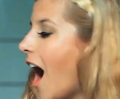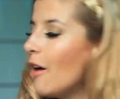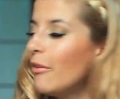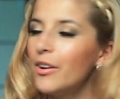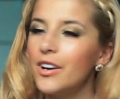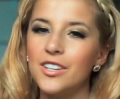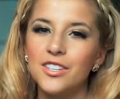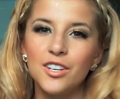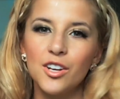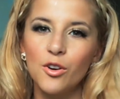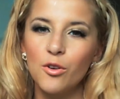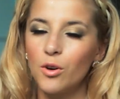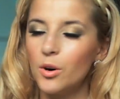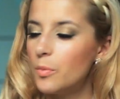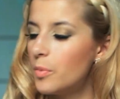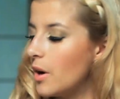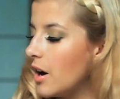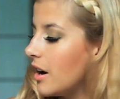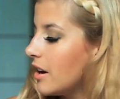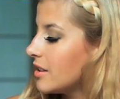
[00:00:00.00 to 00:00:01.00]
I wanted to
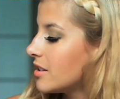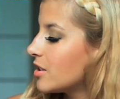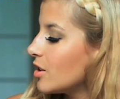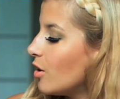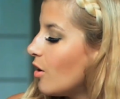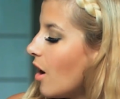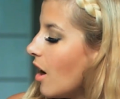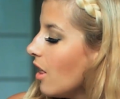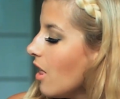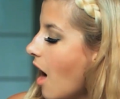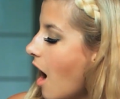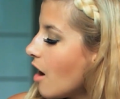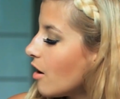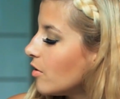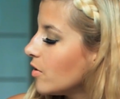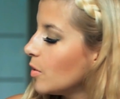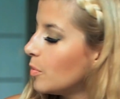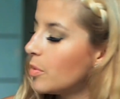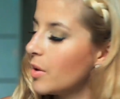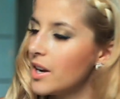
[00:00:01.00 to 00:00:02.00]
incorporate it. So a lot
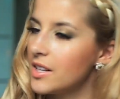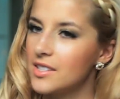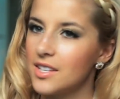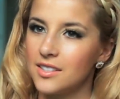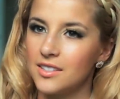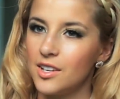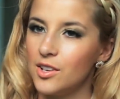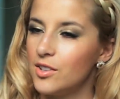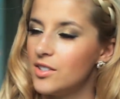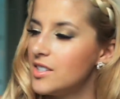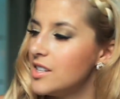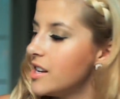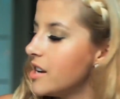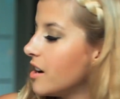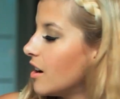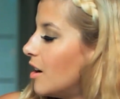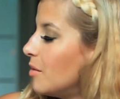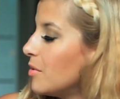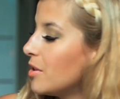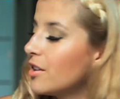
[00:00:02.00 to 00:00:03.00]
of the bracelets that you see
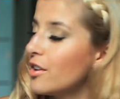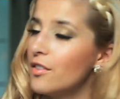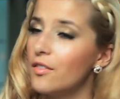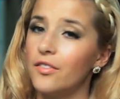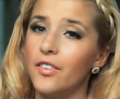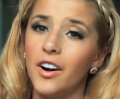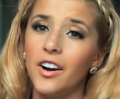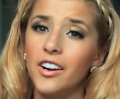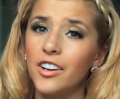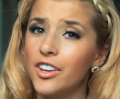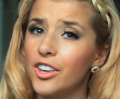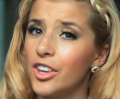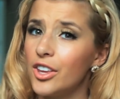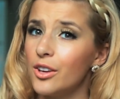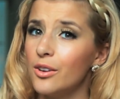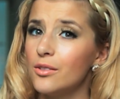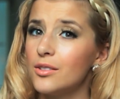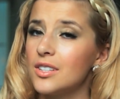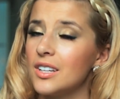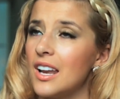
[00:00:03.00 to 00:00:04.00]
here, I mean, they're very
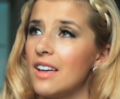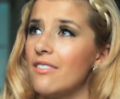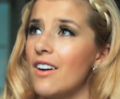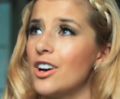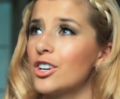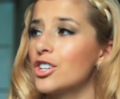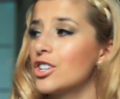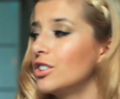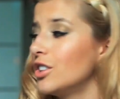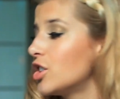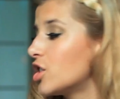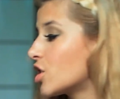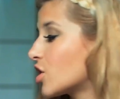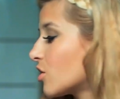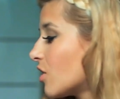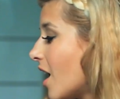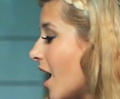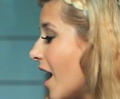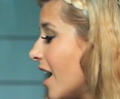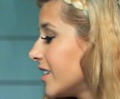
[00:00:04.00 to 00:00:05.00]
cute, and I've actually
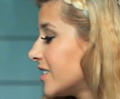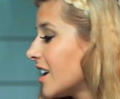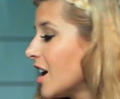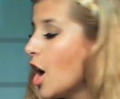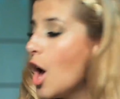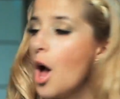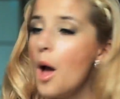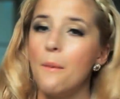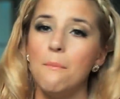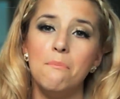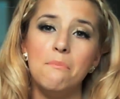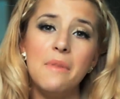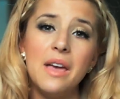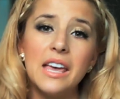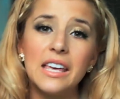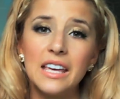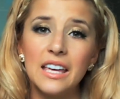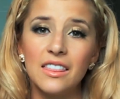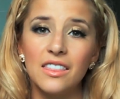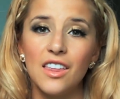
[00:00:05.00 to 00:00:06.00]
tried
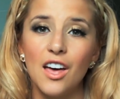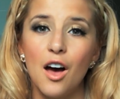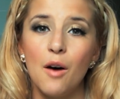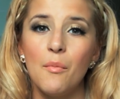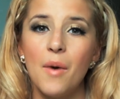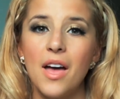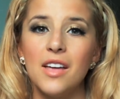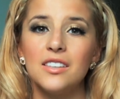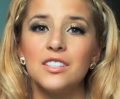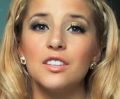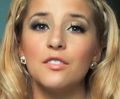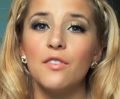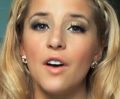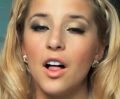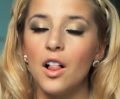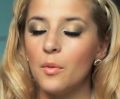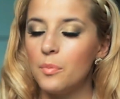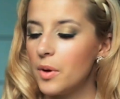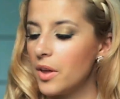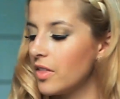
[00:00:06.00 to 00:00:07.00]
making them and
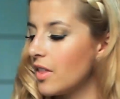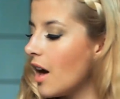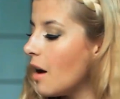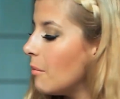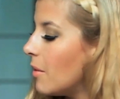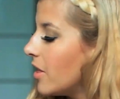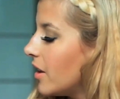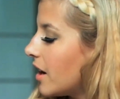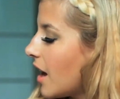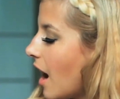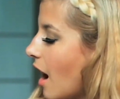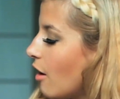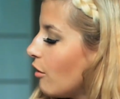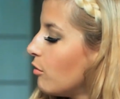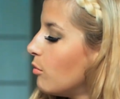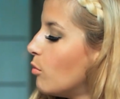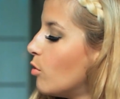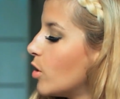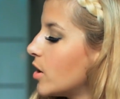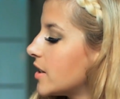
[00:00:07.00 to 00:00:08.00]
developing them. And then I
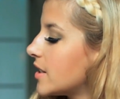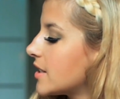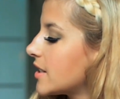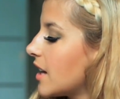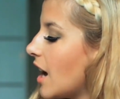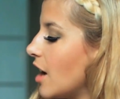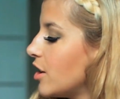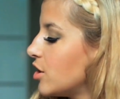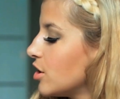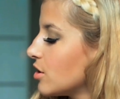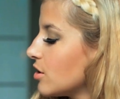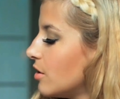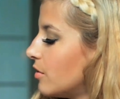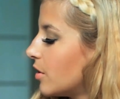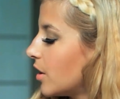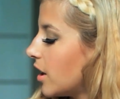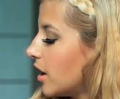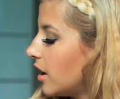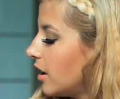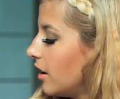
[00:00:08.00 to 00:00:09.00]
have more sketches
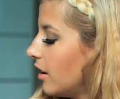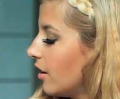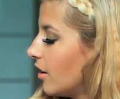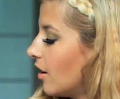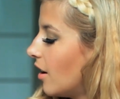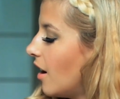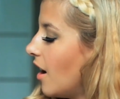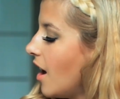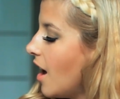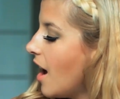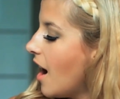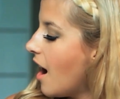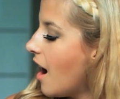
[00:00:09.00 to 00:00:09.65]
over here.